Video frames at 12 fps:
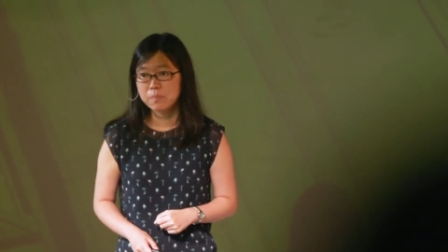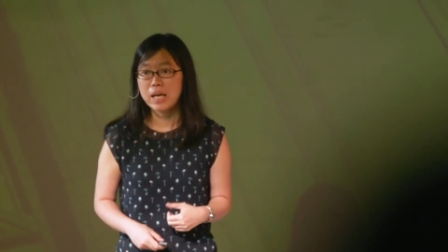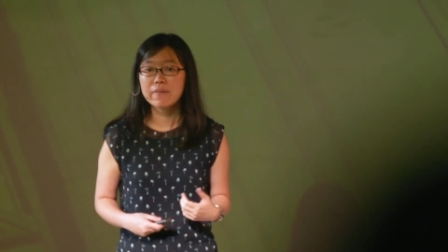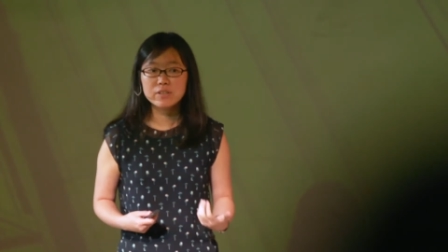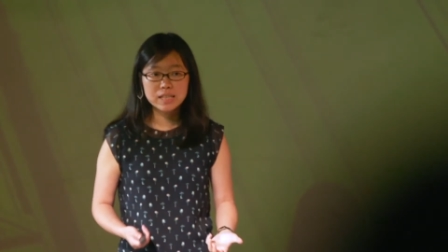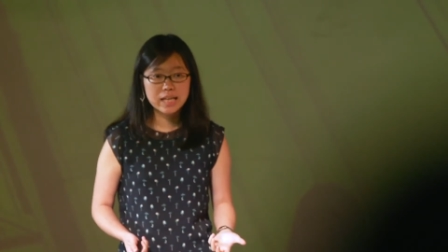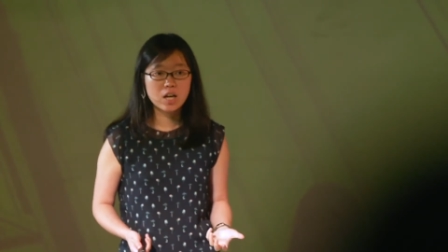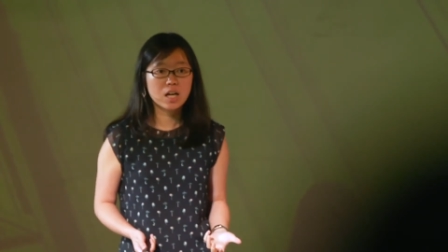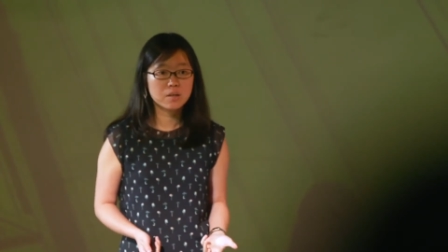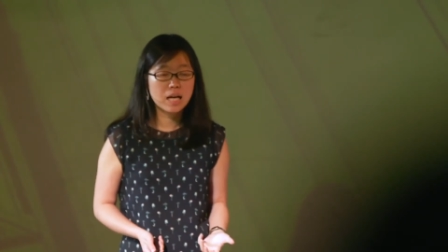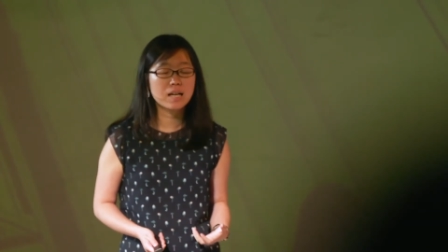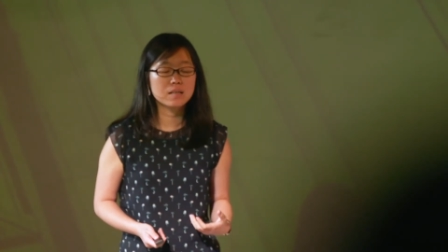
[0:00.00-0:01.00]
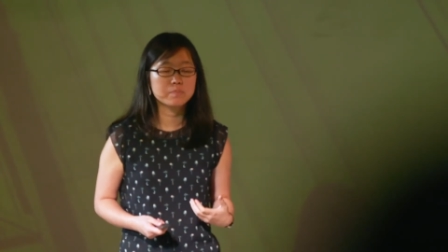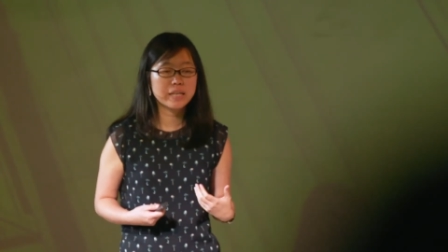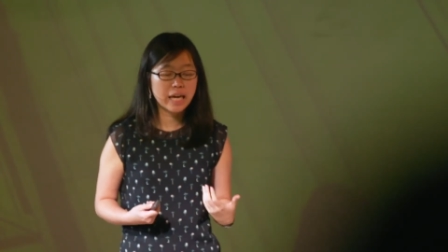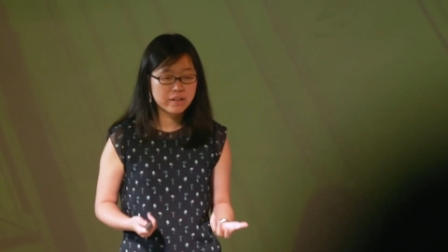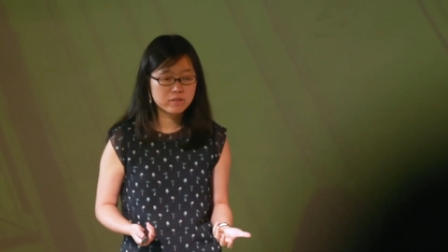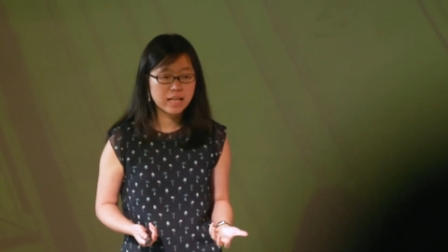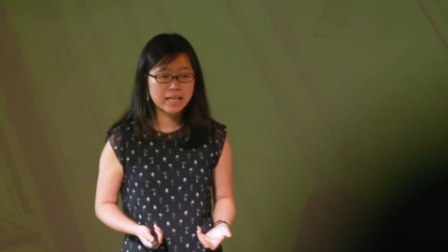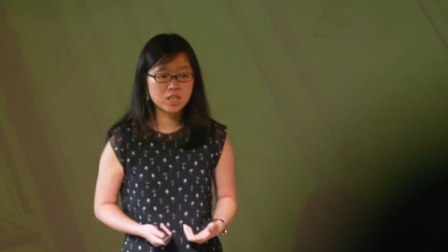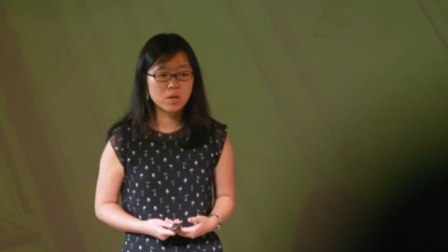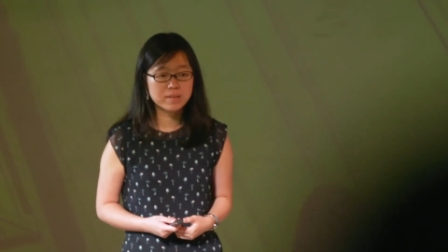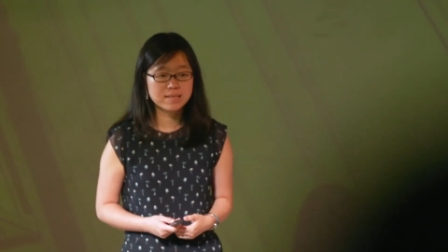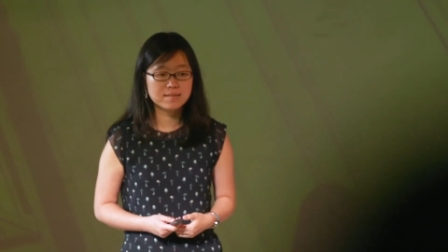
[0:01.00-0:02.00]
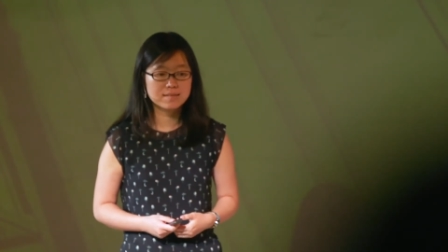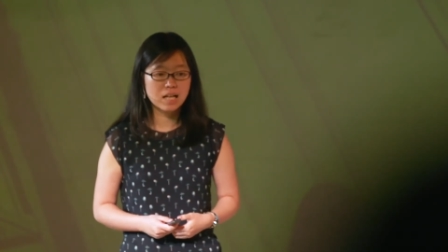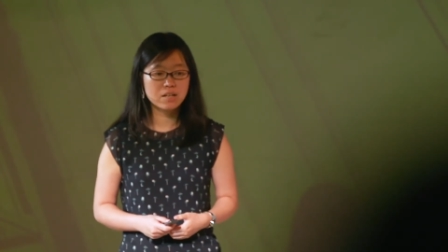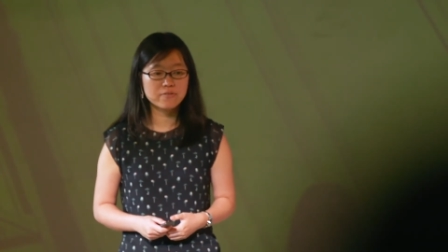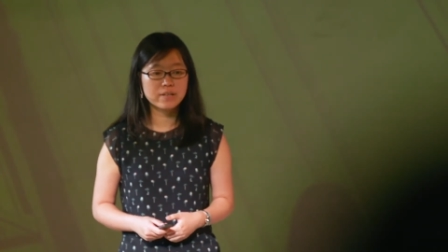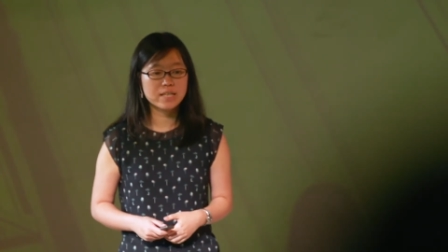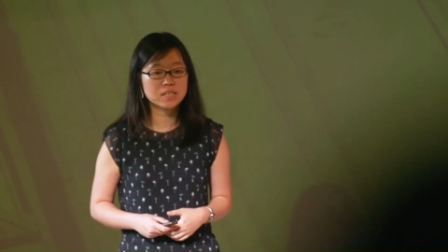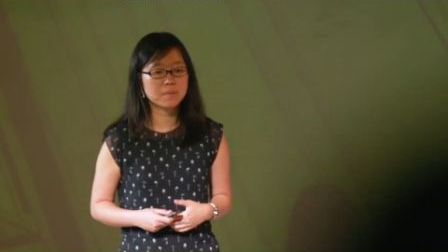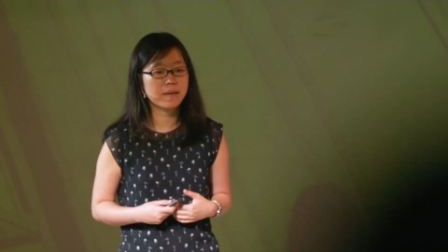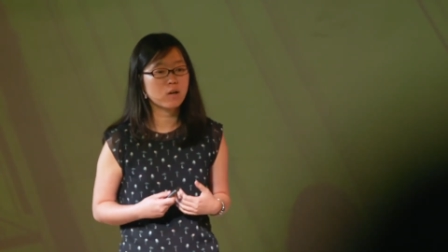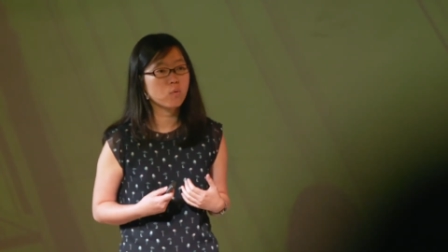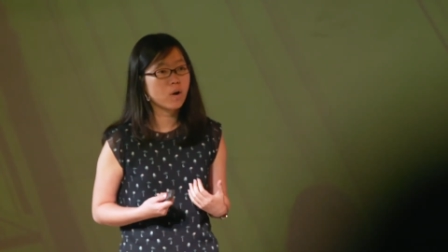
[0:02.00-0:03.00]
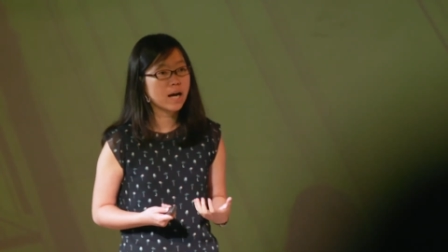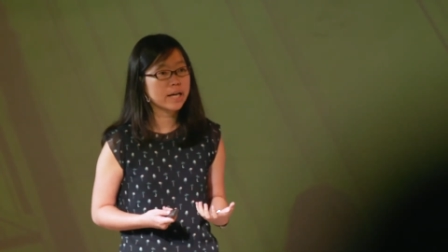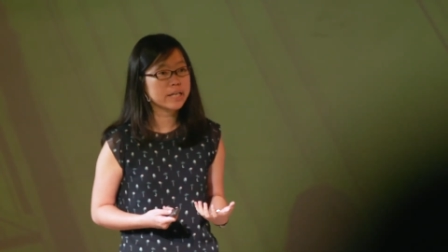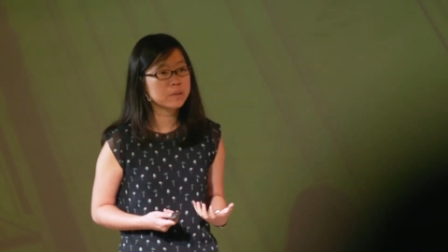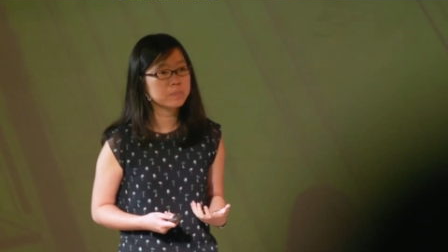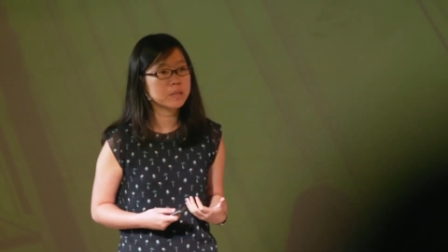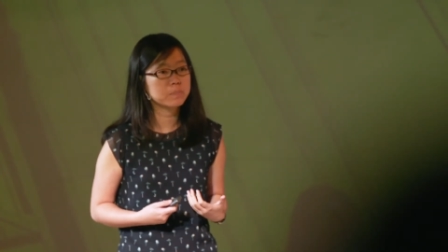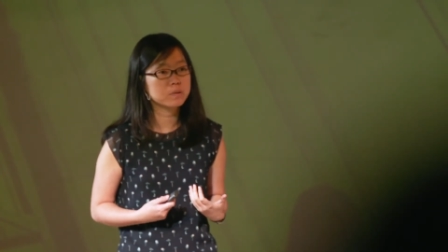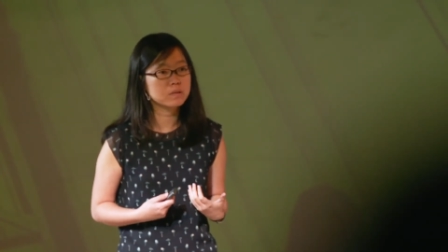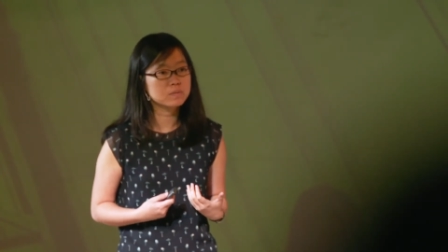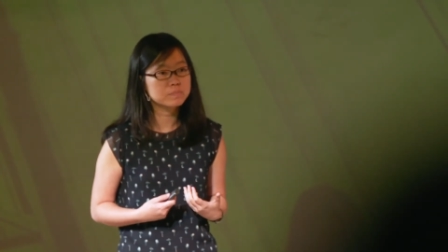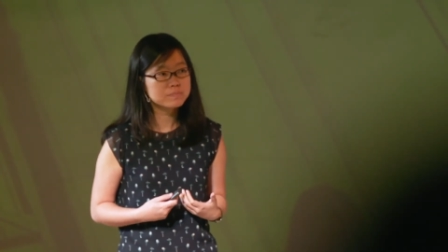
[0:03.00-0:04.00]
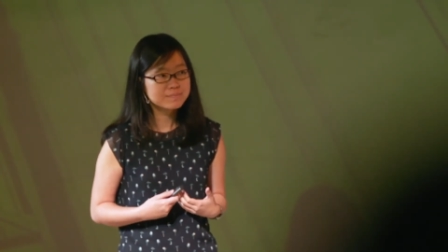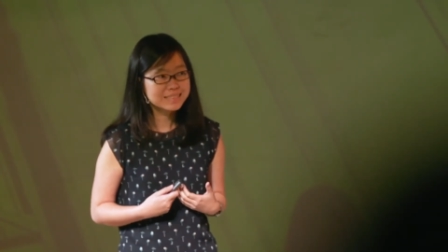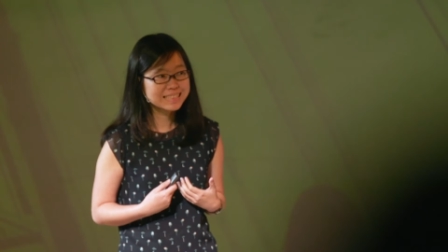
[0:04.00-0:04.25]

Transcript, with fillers: Behavioral, uh, behavioral economics itself is about why people